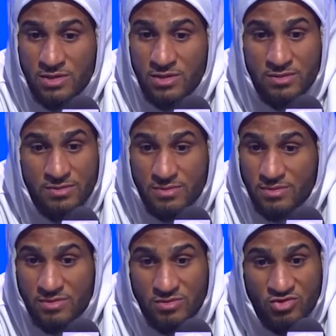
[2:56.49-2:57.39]
They're
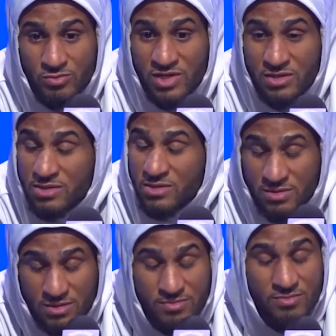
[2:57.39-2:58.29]
tremendous,
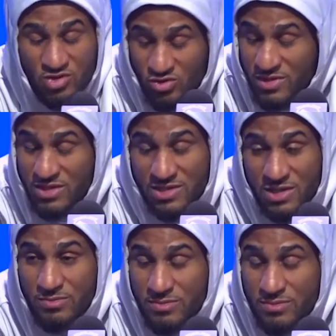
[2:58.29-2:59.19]
tremendous
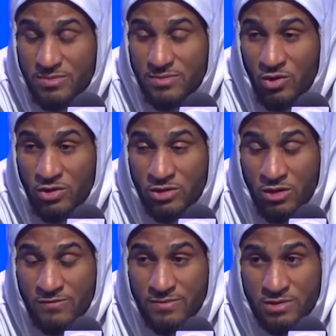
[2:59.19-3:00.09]
help on and
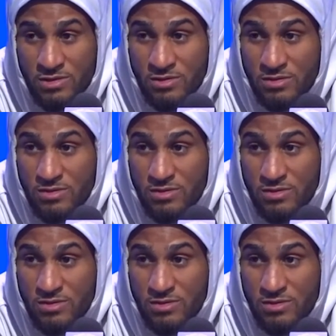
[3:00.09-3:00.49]
off, you know.